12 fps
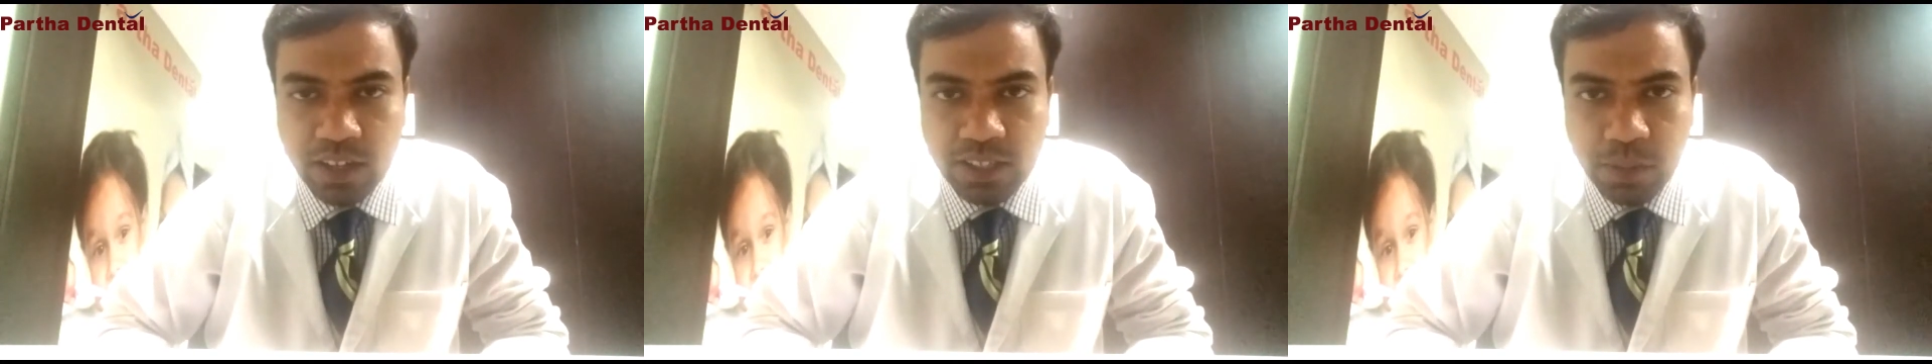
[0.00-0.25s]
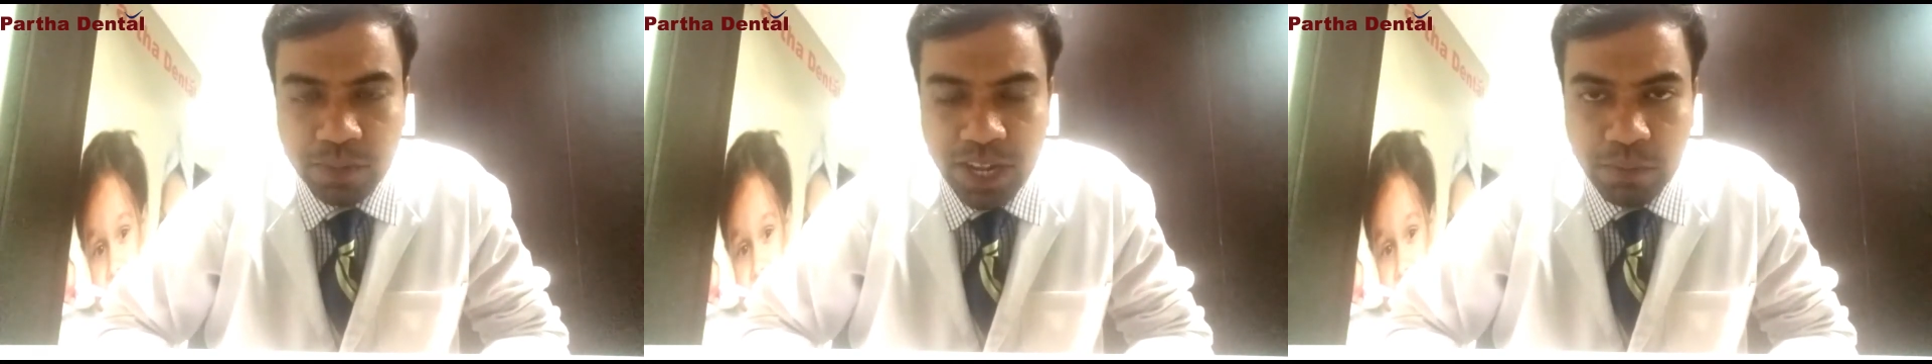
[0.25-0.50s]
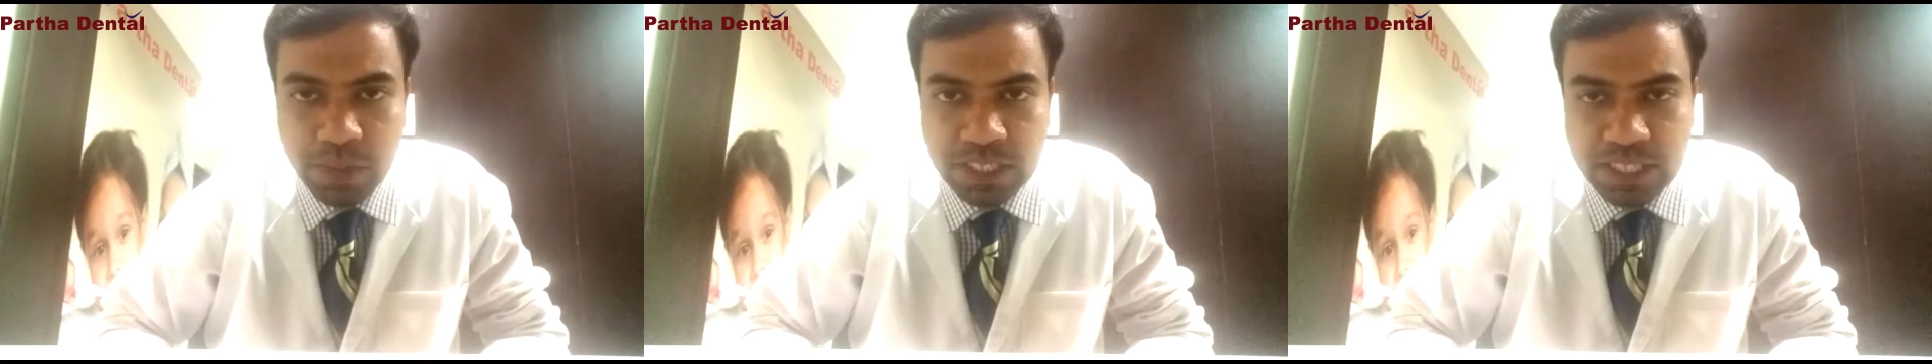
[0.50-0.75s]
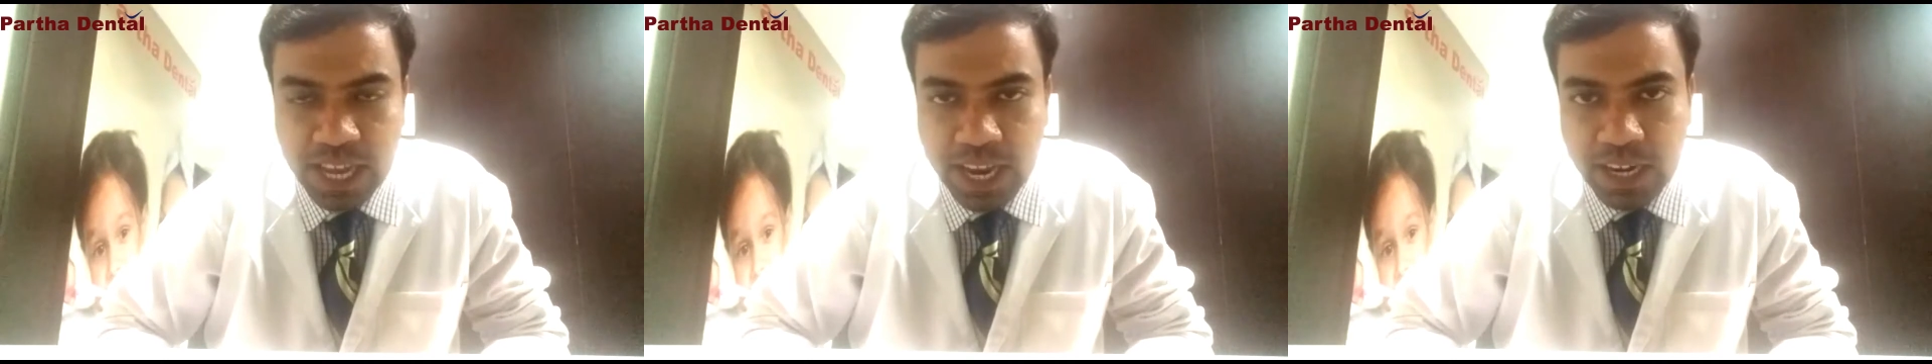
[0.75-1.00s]
sometimes it
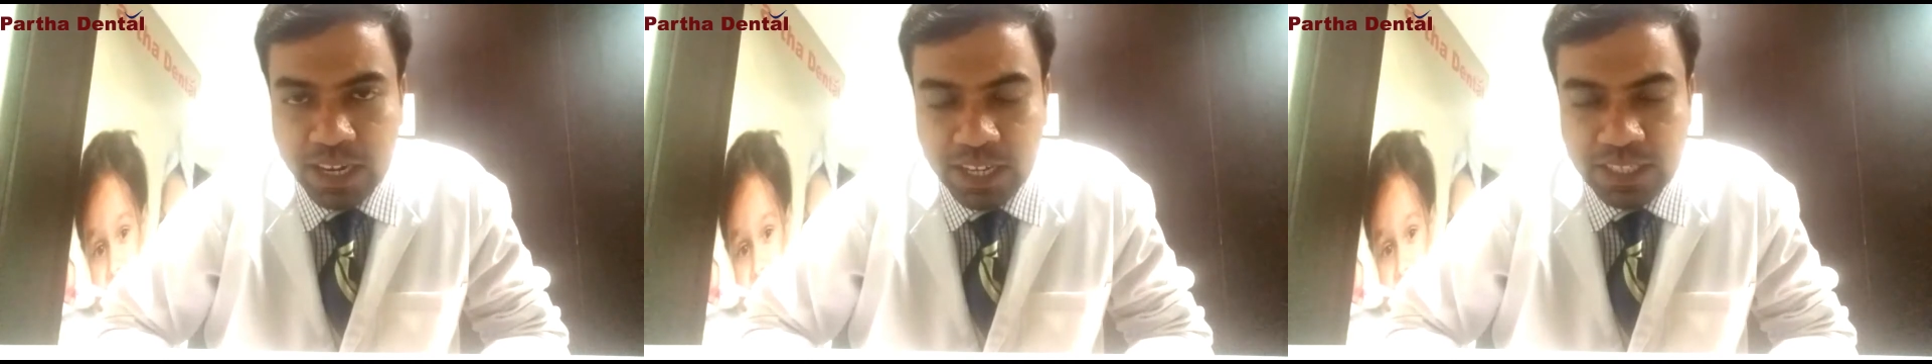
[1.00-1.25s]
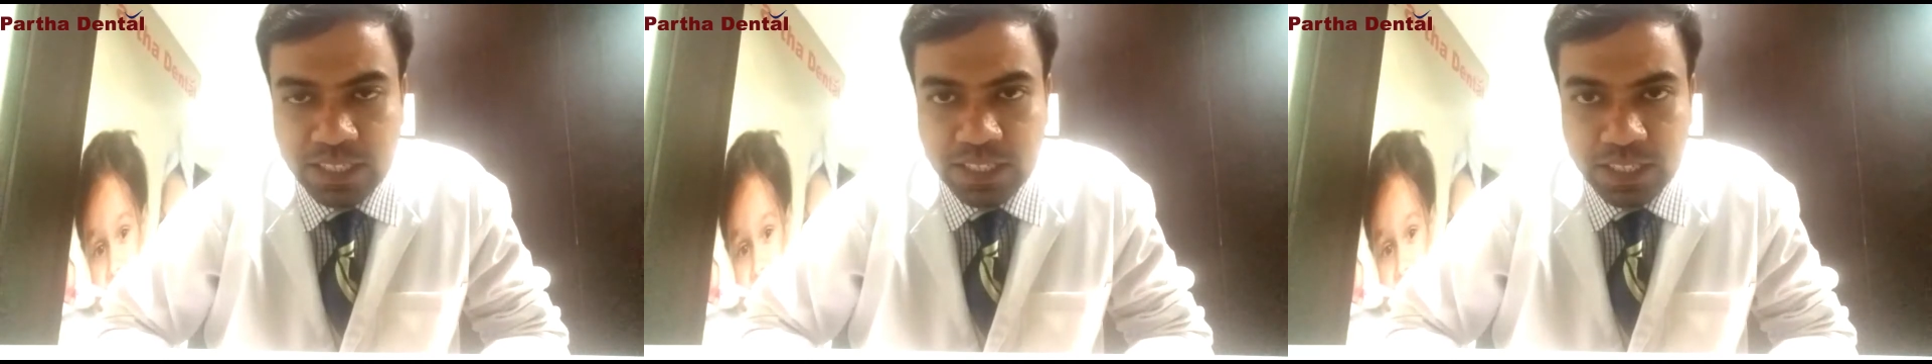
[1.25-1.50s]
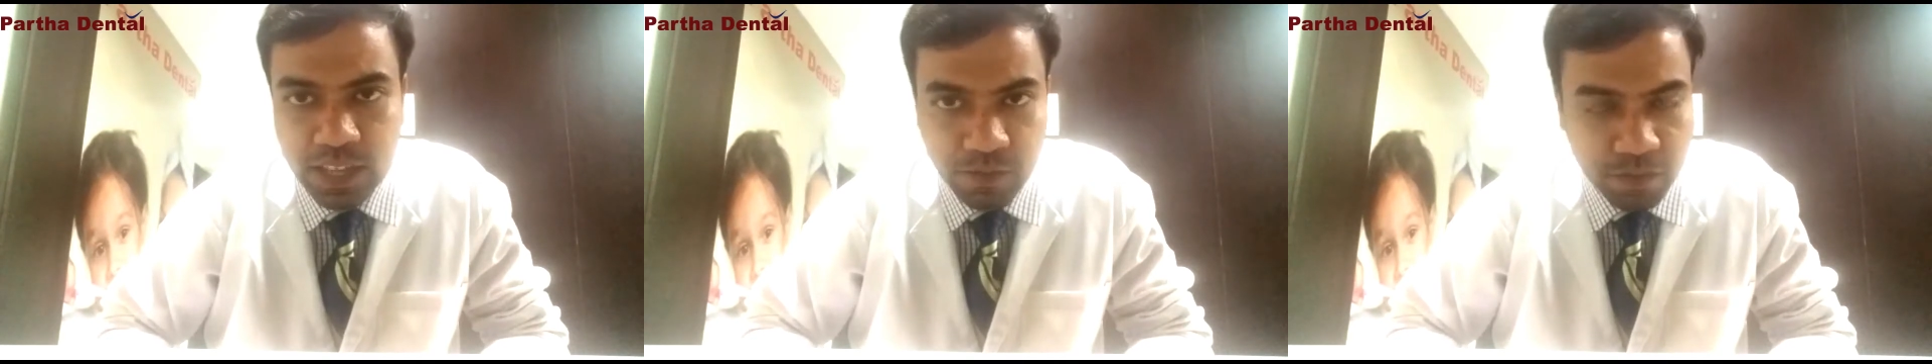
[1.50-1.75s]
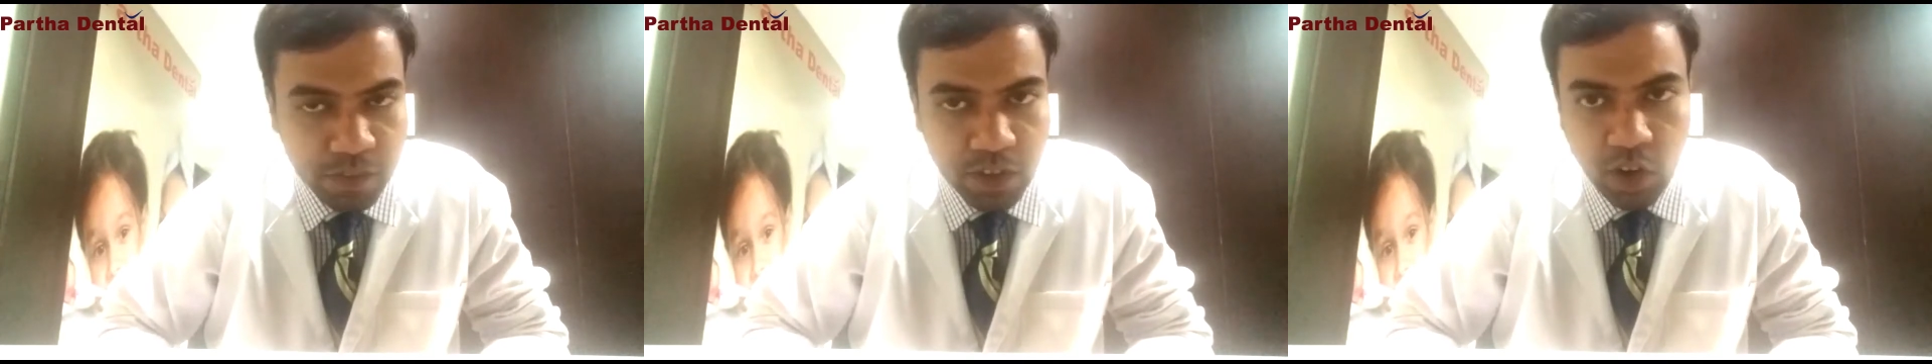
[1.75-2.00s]
can, this if
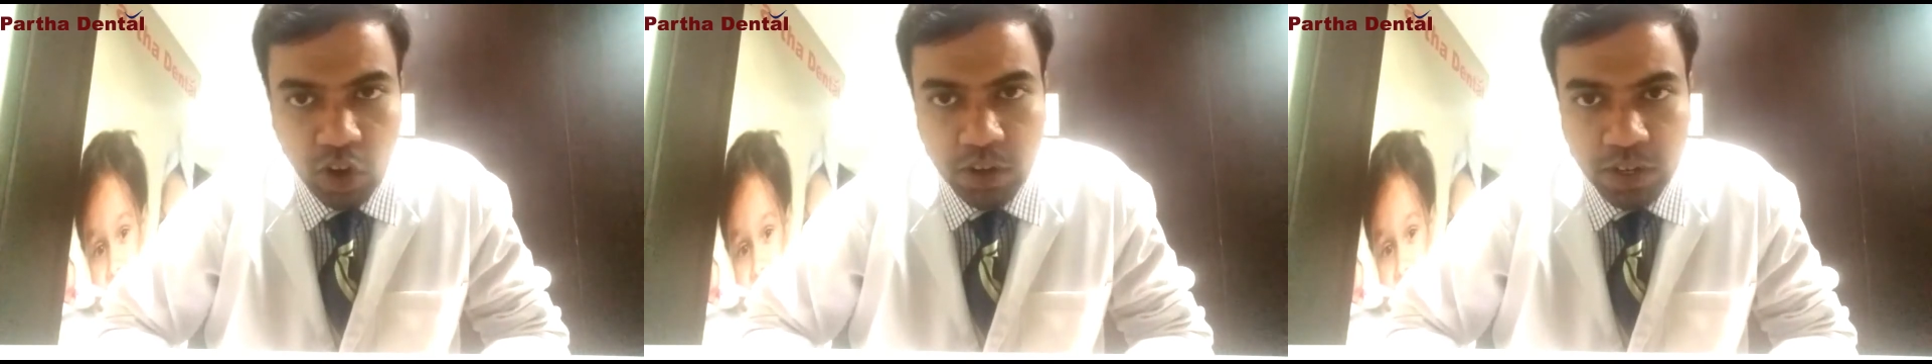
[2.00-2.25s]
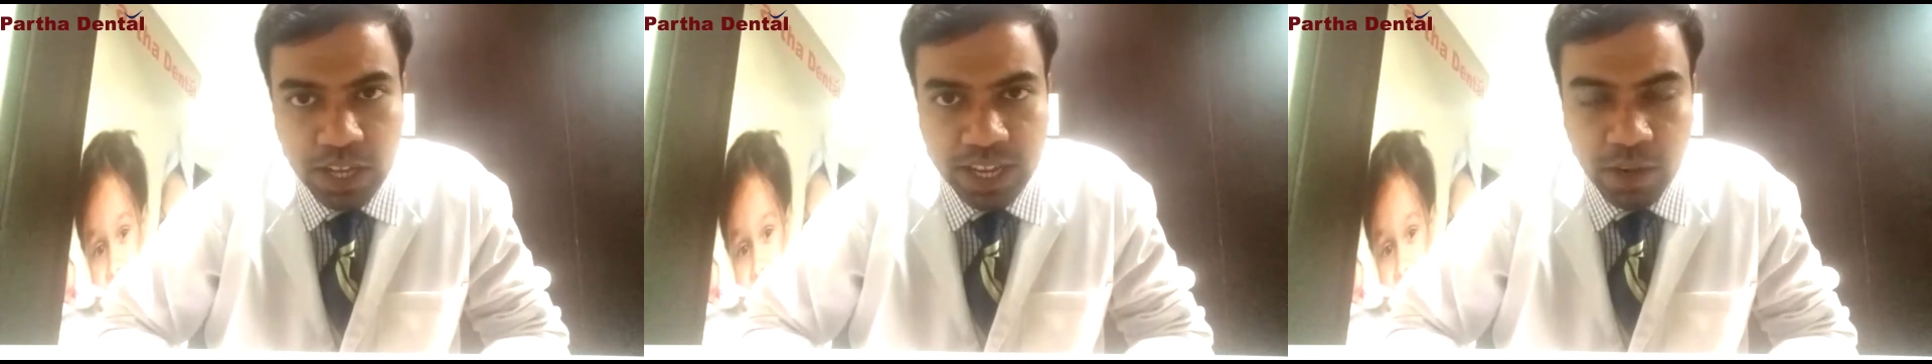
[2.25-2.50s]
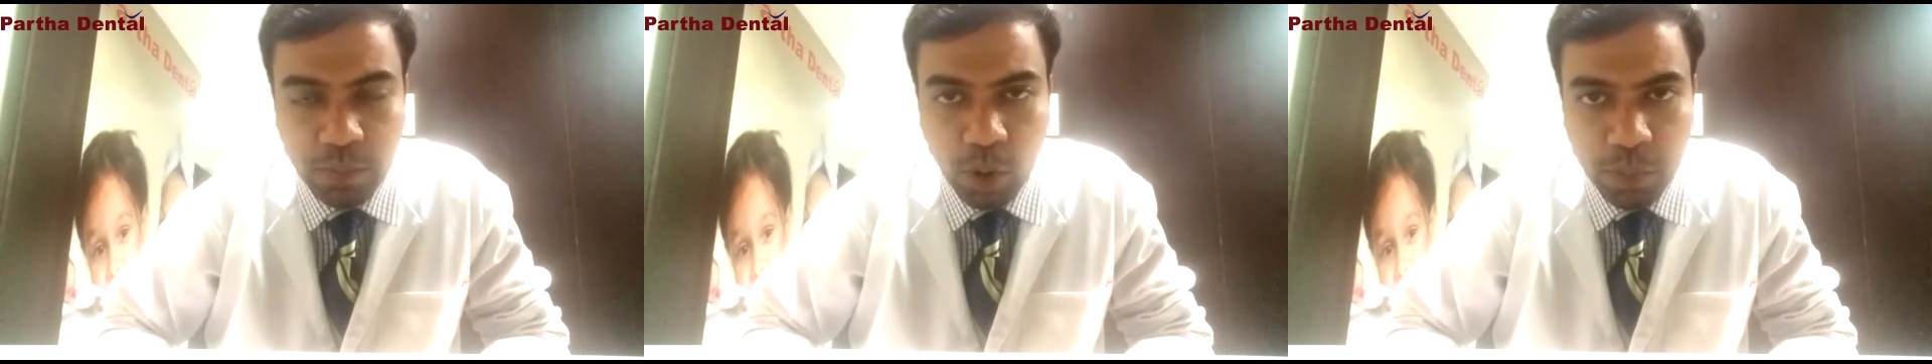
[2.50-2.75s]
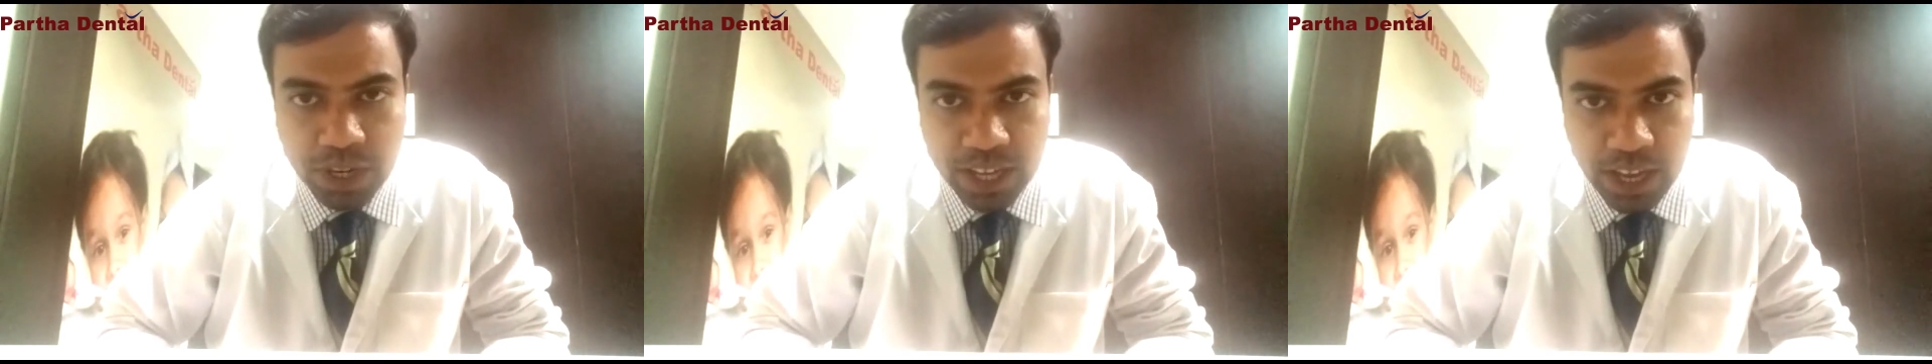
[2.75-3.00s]
not taken
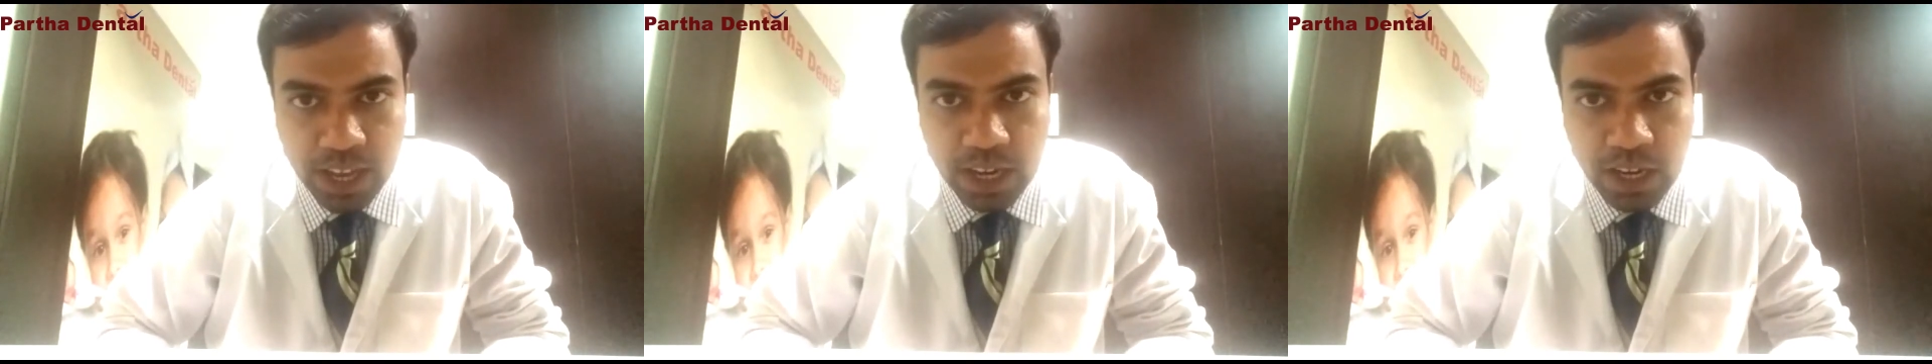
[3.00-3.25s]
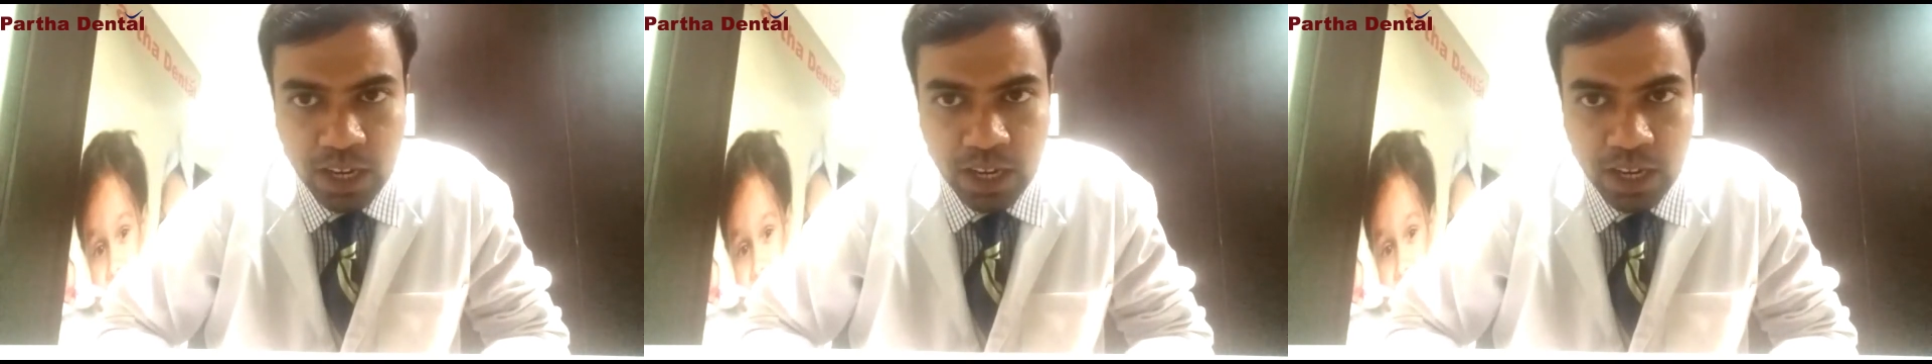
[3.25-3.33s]
proper care,